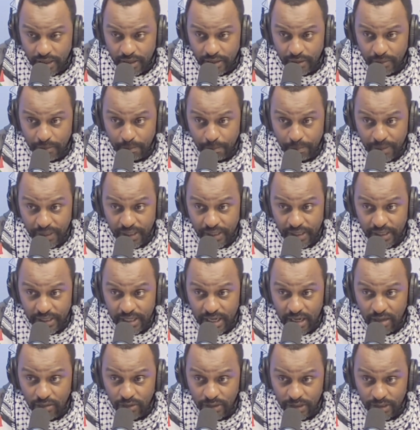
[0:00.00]
building
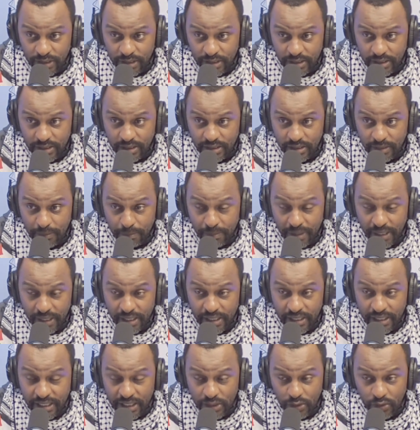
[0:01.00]
houses,
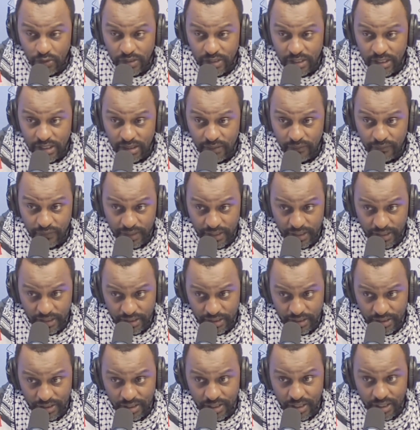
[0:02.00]
building castles in the
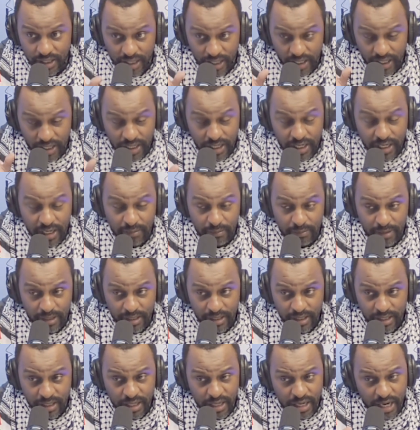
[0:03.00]
village. And hear me,
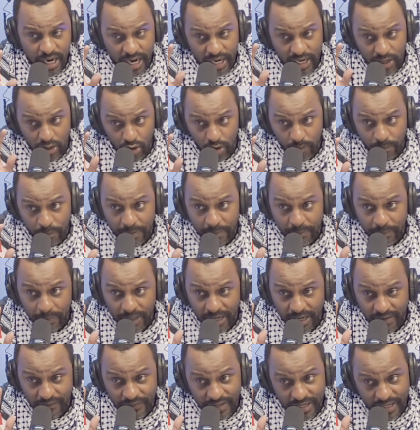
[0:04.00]
I know people
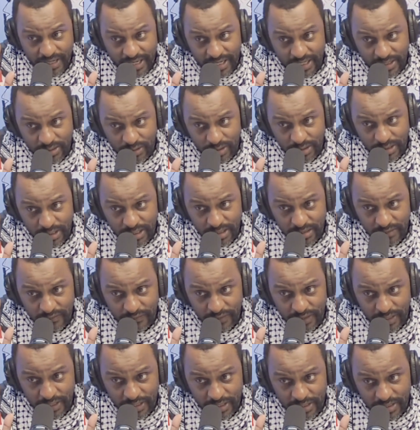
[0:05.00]
love their castles in the village.